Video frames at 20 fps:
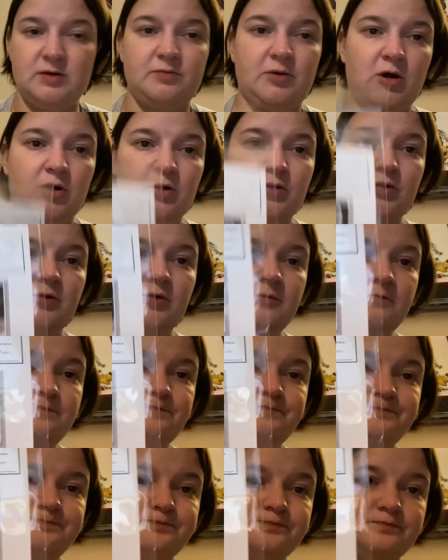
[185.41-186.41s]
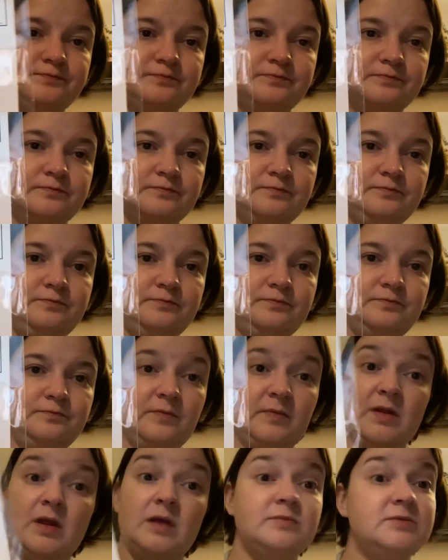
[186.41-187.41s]
Parlor.
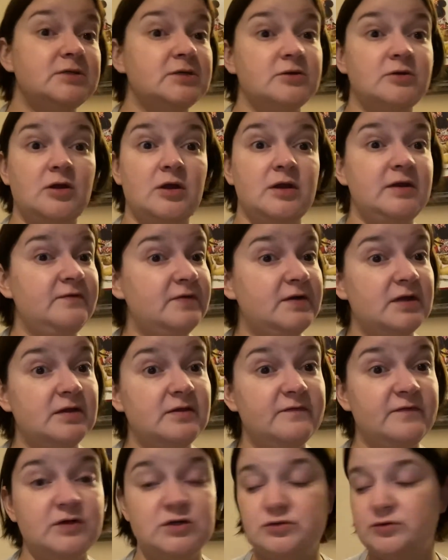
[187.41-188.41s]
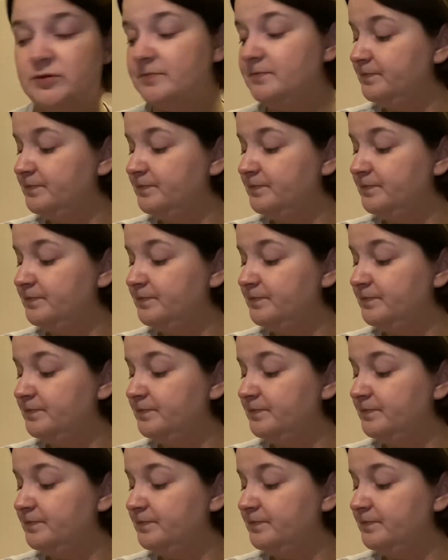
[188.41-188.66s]
I'm still not even done the first one,